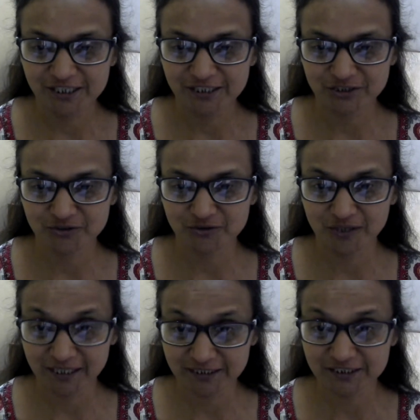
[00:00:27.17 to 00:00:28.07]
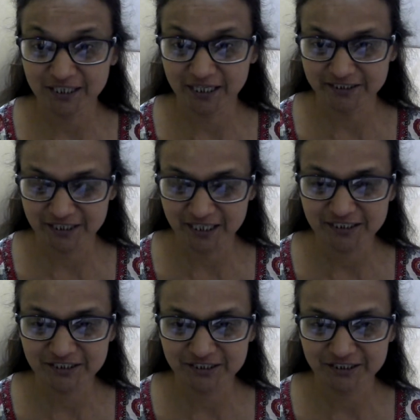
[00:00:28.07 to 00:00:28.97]
So, let's
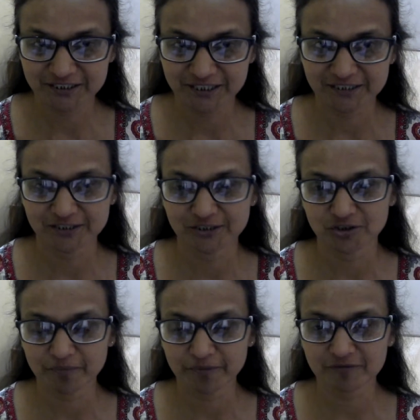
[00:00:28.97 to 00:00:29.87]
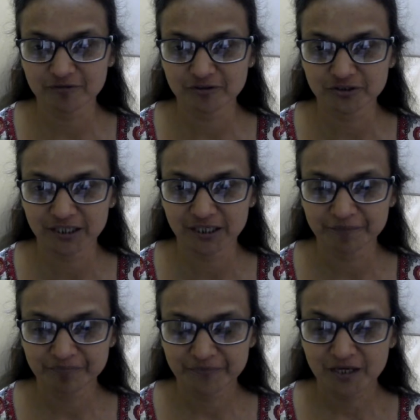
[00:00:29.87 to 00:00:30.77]
digest. That's the topic for today.